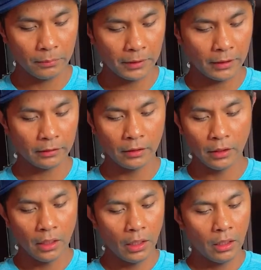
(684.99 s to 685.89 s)
But
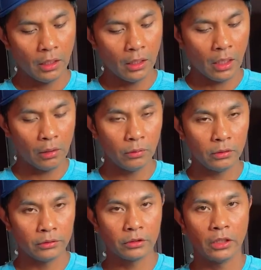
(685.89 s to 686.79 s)
I
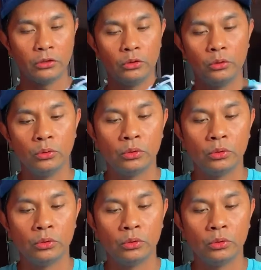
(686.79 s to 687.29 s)
will try to do